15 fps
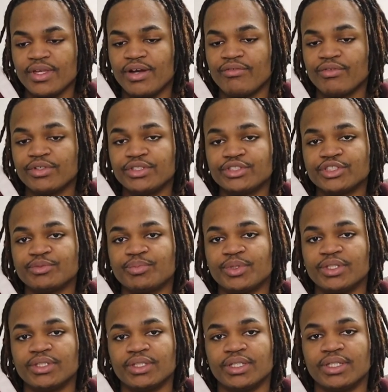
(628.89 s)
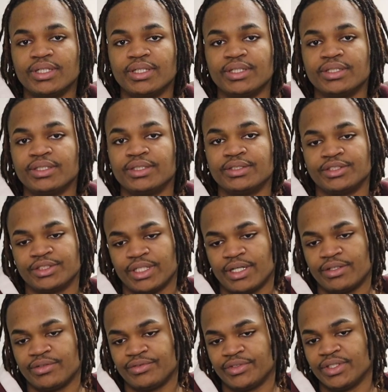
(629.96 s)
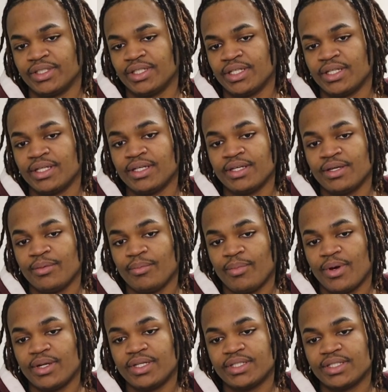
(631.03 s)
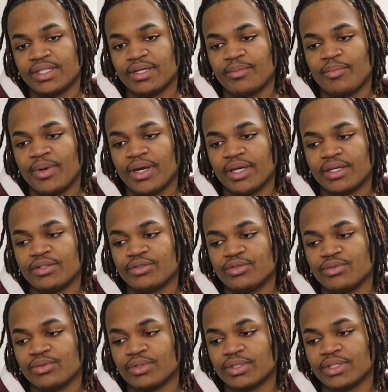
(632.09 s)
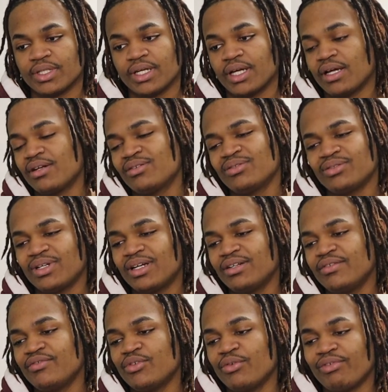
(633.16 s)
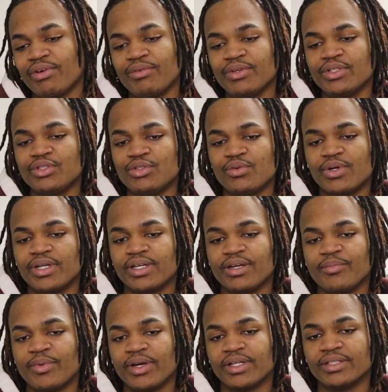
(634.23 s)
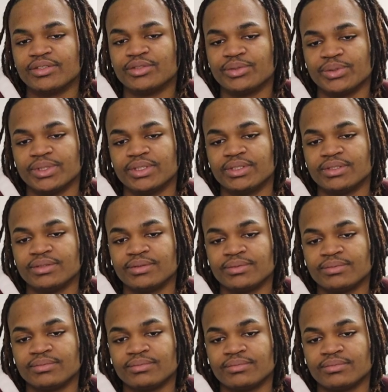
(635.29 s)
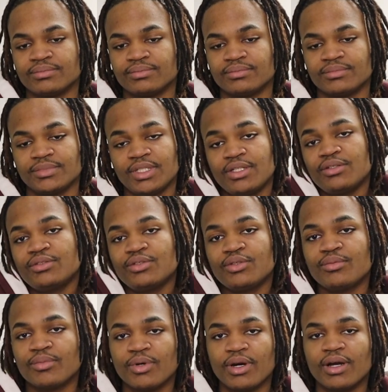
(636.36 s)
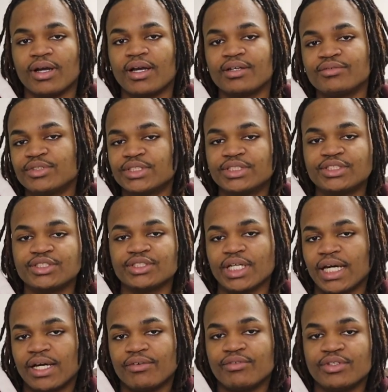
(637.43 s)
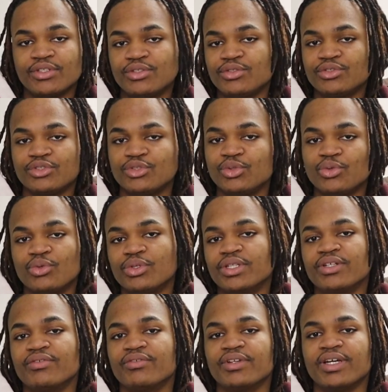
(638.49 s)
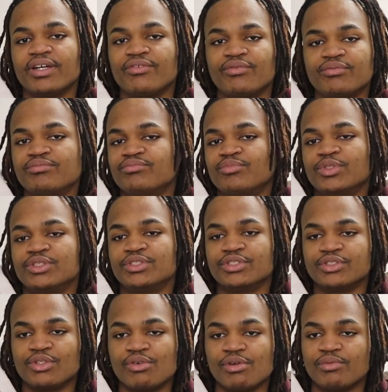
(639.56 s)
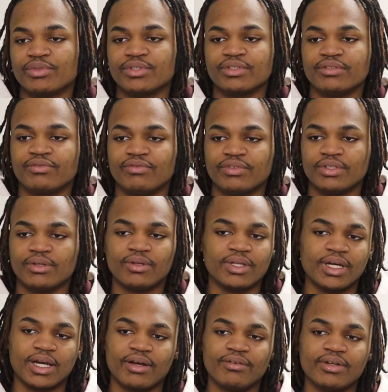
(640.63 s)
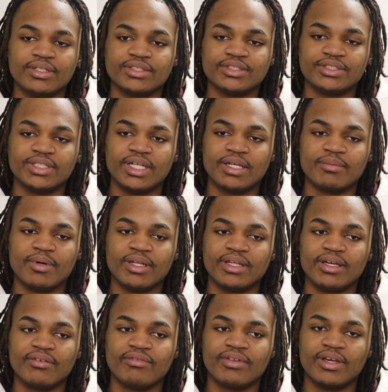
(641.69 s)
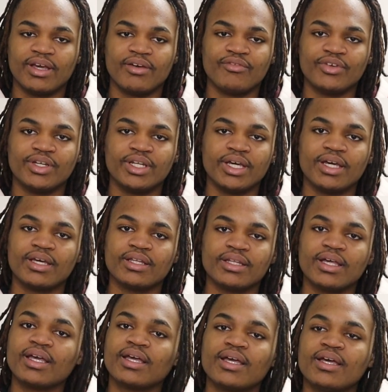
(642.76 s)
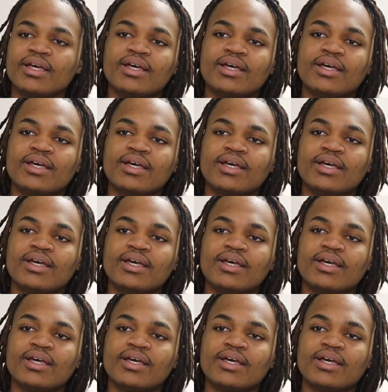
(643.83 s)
I've really just been just out of it. But I need to get back into it. Like I don't, I don't even know if I really do want to get back into it. I don't know, bro. Like I really just, like I really just do live life, with just going with the flow. Like I really just take my life like every day. Like